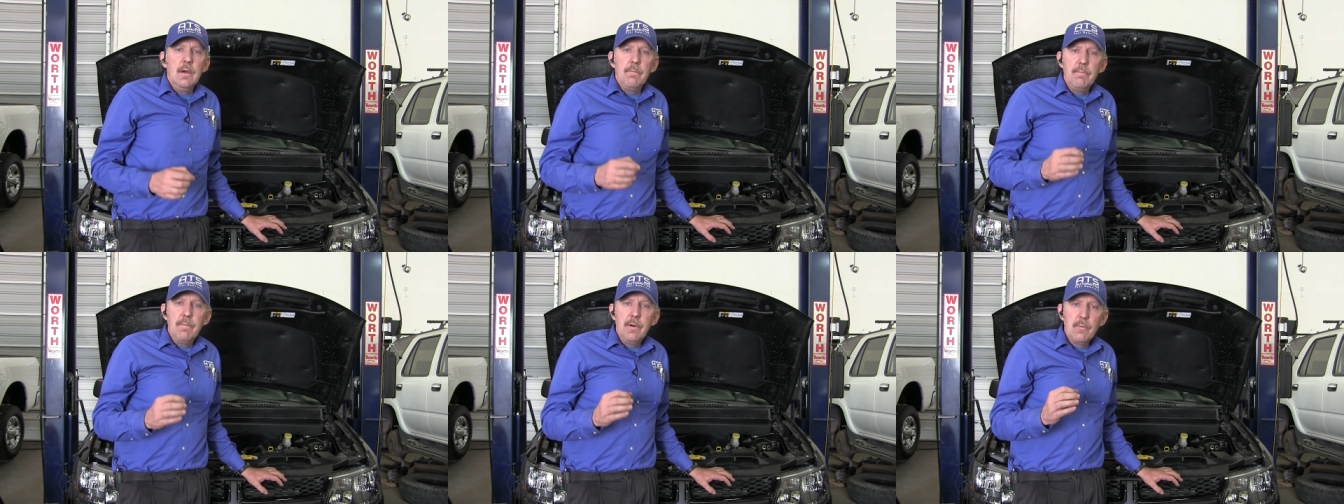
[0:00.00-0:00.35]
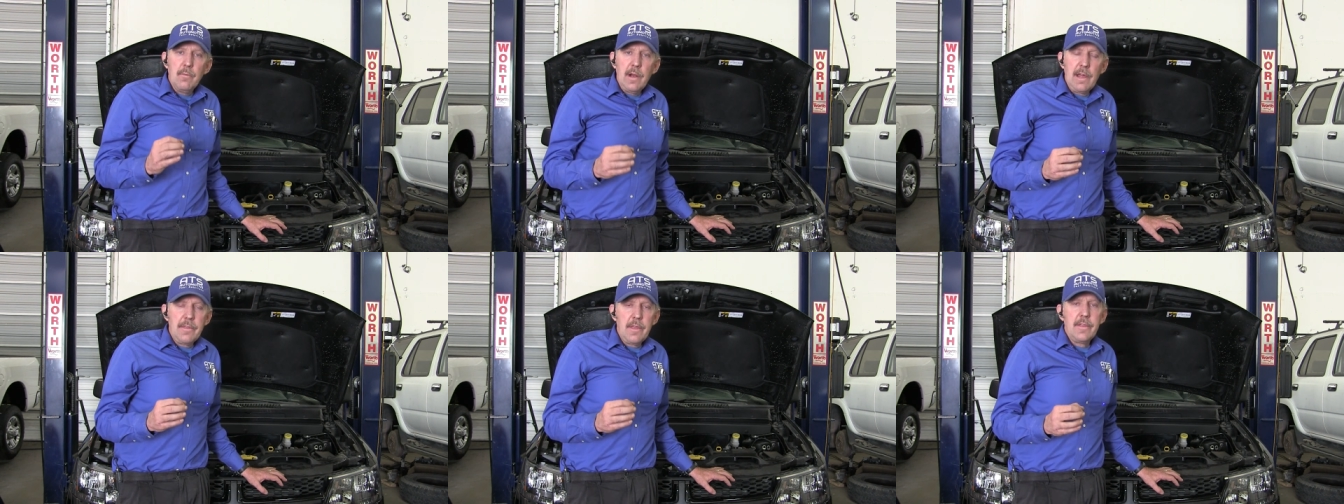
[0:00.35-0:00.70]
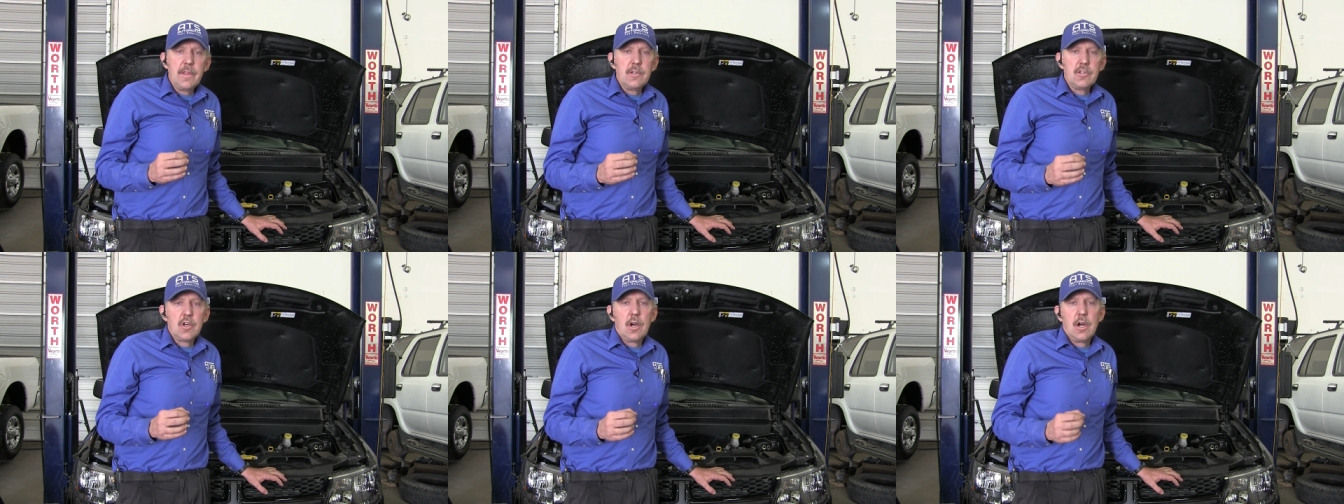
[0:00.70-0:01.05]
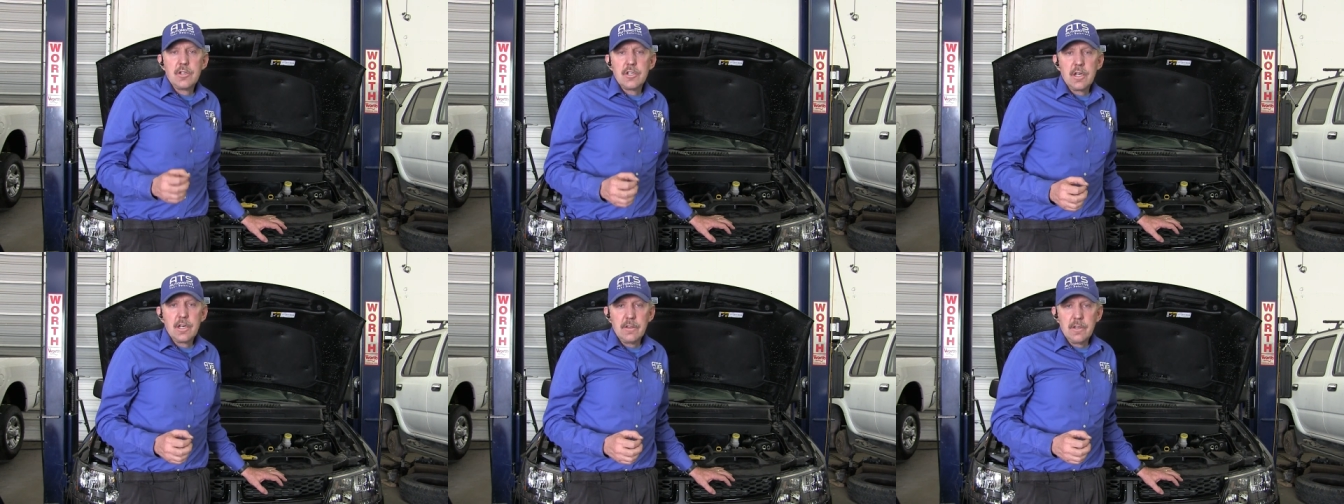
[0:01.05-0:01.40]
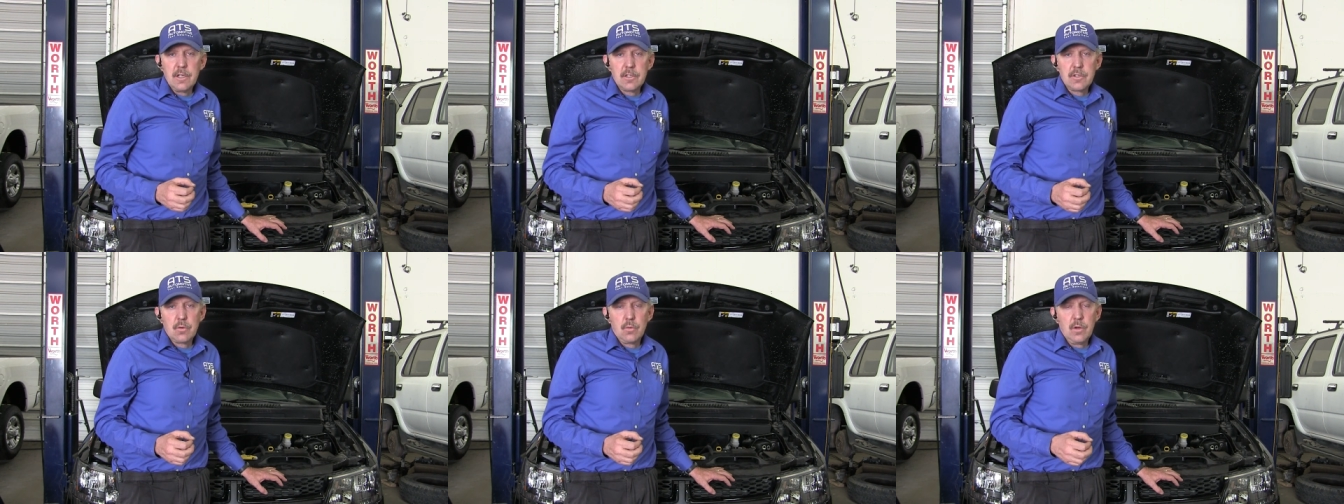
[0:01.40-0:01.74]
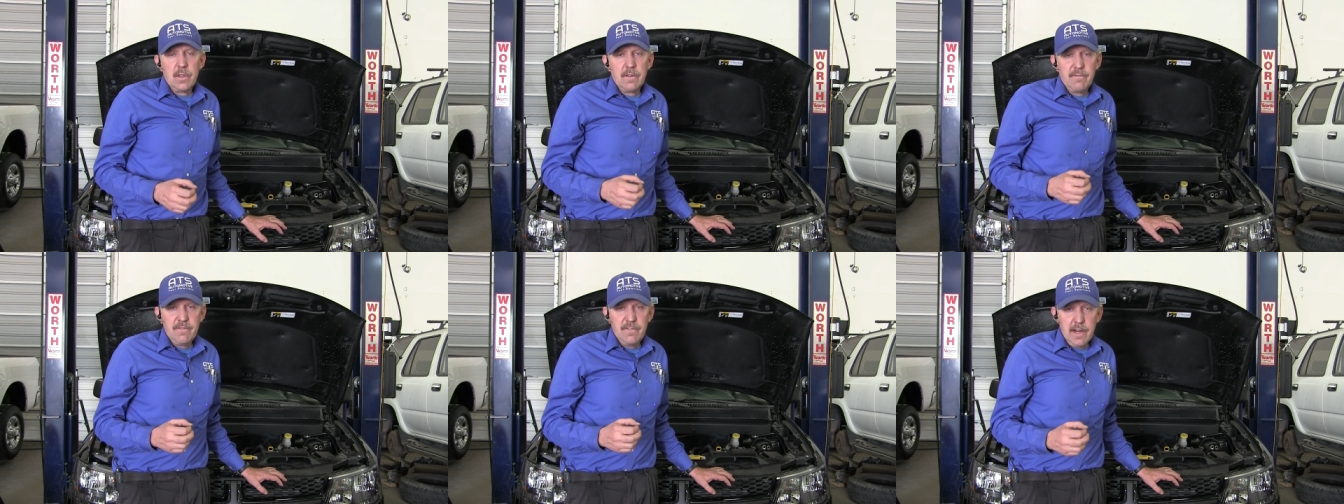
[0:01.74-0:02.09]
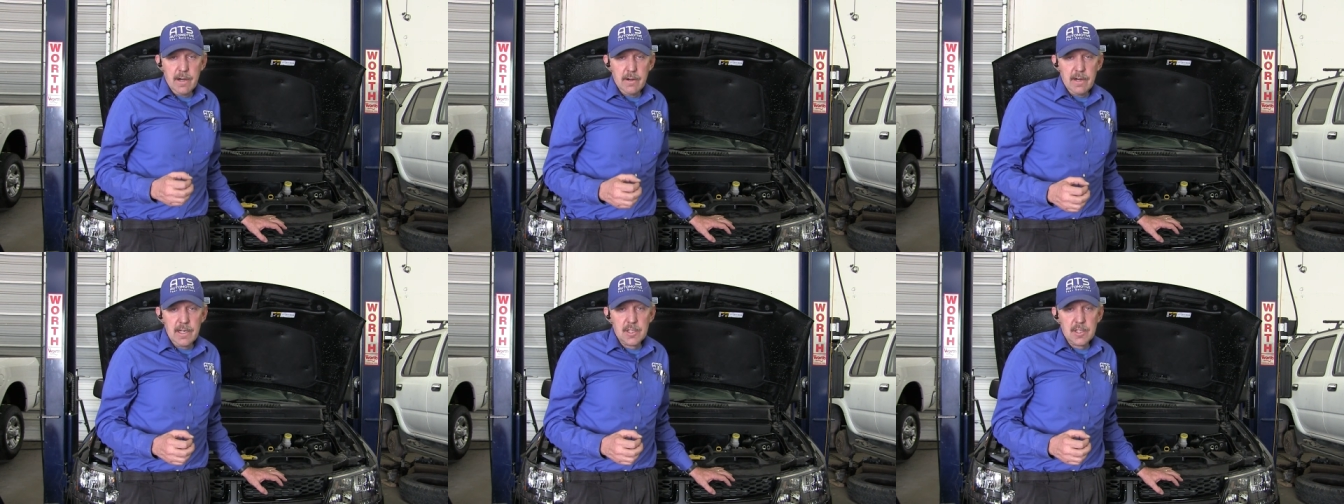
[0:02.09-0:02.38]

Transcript: But rather than charging this with a very